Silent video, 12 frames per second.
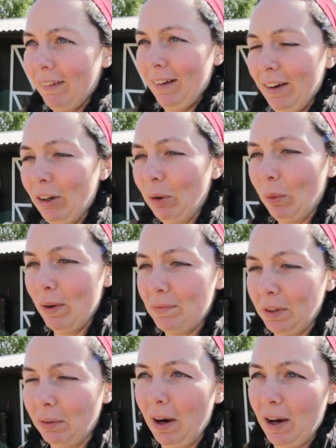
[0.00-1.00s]
I couldn't quite
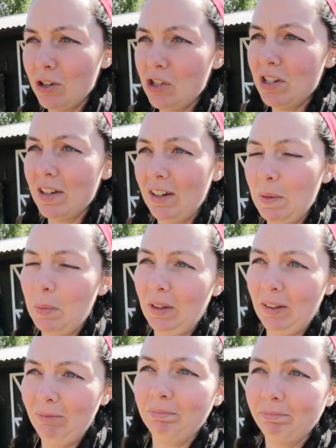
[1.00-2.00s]
figure out how she did it,
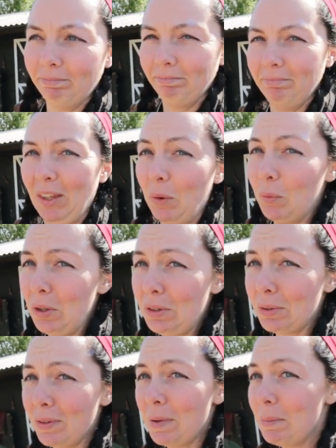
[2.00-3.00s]
but I
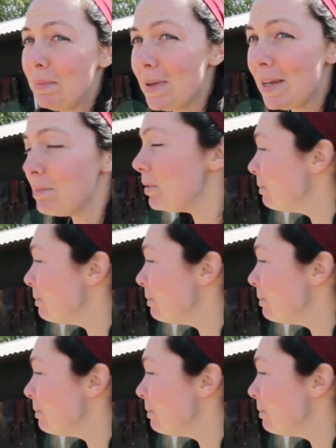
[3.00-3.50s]
wonder if it may have